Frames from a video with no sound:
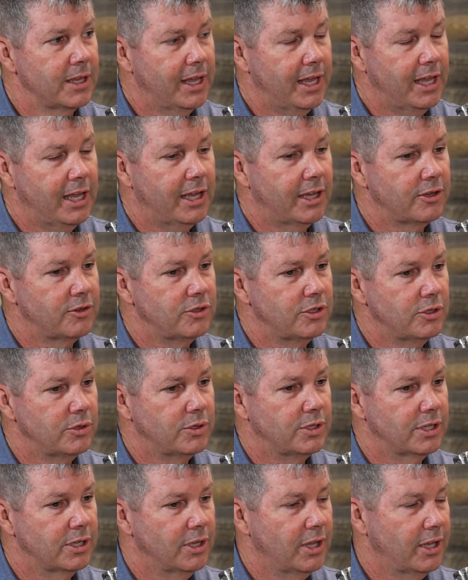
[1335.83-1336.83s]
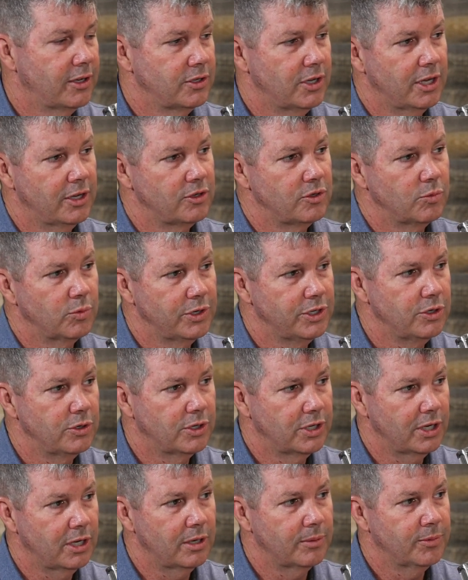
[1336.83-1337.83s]
And when you
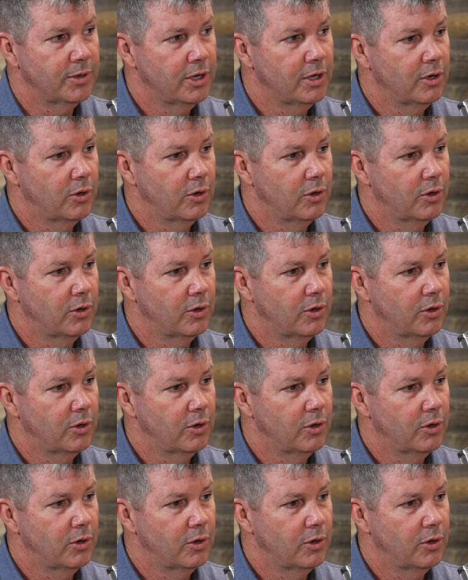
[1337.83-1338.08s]
come,